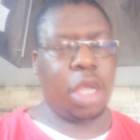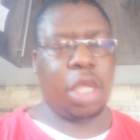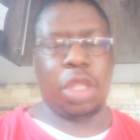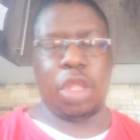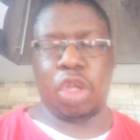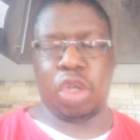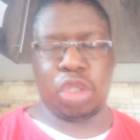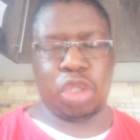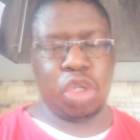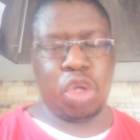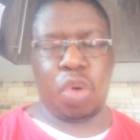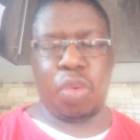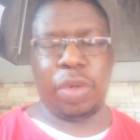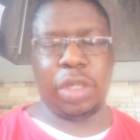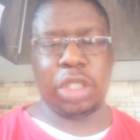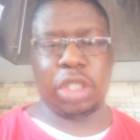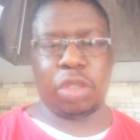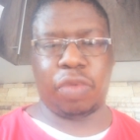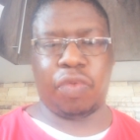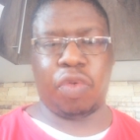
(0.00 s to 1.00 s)
There's no
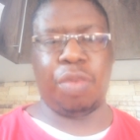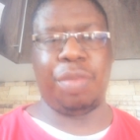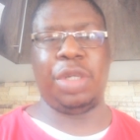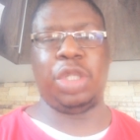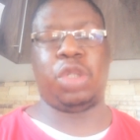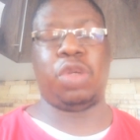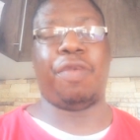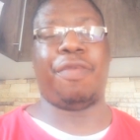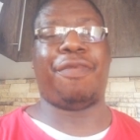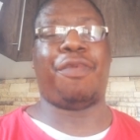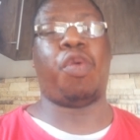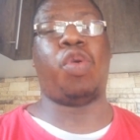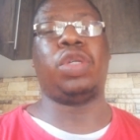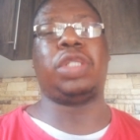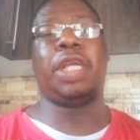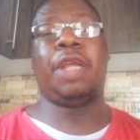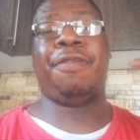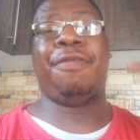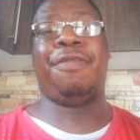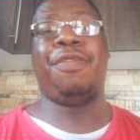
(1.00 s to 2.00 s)
reason for me to
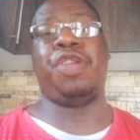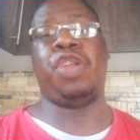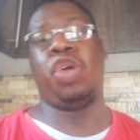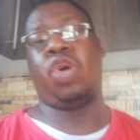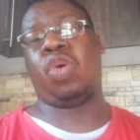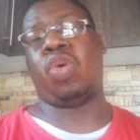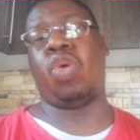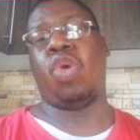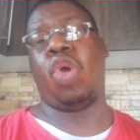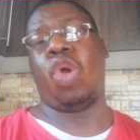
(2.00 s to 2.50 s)
force a video